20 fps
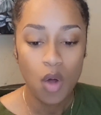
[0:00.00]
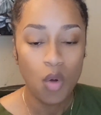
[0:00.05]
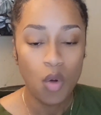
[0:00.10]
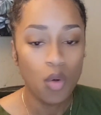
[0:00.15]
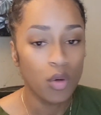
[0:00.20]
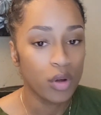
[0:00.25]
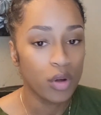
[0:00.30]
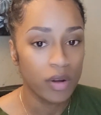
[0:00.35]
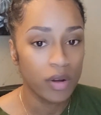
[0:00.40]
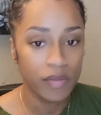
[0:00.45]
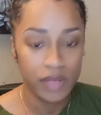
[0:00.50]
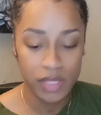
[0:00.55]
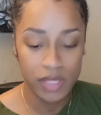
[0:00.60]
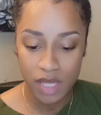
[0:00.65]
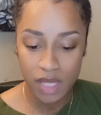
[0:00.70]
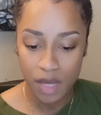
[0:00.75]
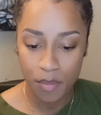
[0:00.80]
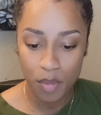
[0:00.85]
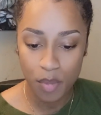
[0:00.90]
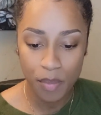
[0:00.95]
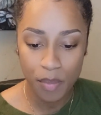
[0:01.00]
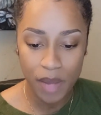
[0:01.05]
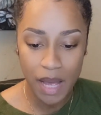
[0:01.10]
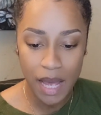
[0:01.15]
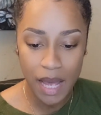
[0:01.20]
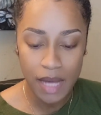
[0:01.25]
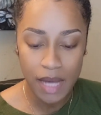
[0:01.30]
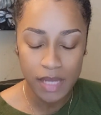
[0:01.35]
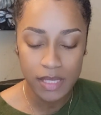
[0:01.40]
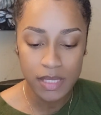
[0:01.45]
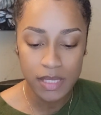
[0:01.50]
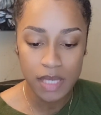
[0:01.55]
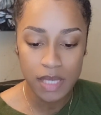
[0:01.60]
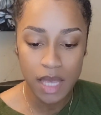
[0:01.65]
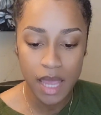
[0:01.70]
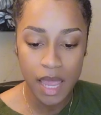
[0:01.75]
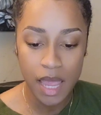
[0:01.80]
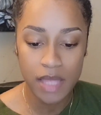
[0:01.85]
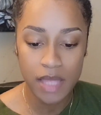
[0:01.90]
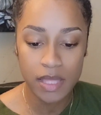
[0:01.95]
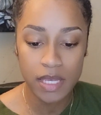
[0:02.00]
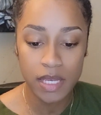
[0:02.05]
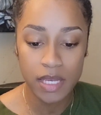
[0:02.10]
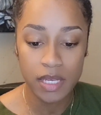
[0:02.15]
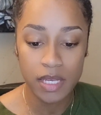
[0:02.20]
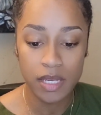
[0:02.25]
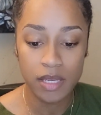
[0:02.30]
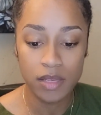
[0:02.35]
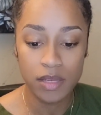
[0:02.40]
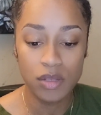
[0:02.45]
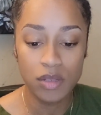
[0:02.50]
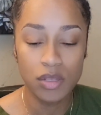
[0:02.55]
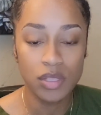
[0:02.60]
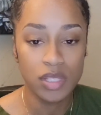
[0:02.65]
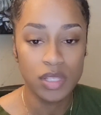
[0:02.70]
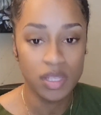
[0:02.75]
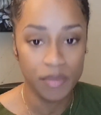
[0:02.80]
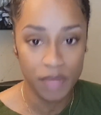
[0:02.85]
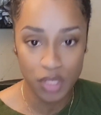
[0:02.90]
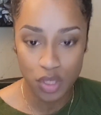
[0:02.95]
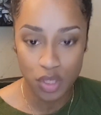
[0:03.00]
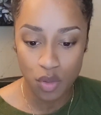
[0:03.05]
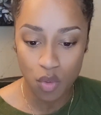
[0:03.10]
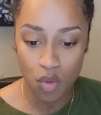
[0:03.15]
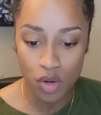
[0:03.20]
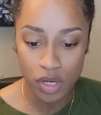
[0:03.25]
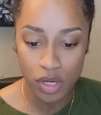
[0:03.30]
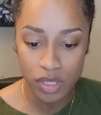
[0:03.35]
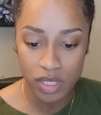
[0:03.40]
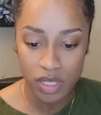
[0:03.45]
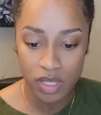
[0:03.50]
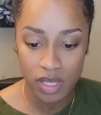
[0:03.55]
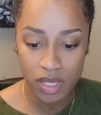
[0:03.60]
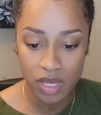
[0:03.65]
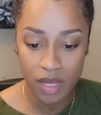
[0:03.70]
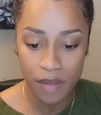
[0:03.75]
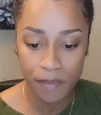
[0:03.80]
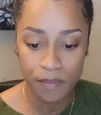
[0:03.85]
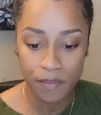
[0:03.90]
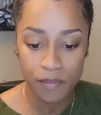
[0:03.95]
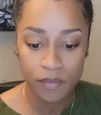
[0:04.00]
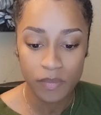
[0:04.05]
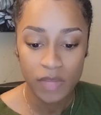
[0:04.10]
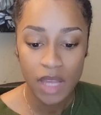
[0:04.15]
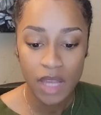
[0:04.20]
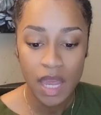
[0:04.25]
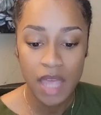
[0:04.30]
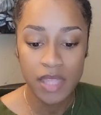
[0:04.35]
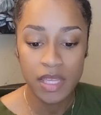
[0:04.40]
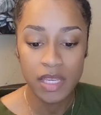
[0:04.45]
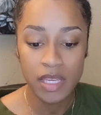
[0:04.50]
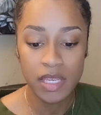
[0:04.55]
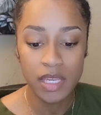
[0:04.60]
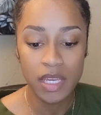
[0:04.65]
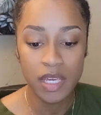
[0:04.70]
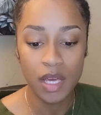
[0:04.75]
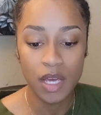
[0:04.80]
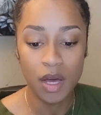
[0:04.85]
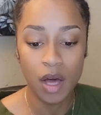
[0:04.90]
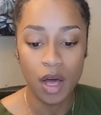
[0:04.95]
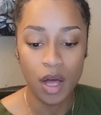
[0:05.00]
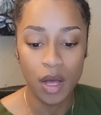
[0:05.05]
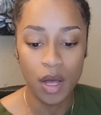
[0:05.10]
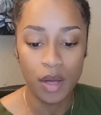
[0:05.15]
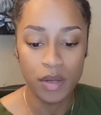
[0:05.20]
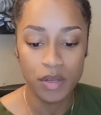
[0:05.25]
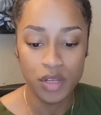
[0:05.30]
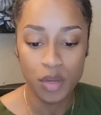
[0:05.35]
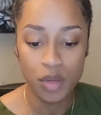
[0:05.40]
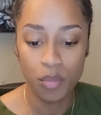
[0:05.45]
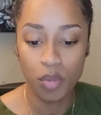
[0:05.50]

order of a sample box, and then submit your order to them, and then get your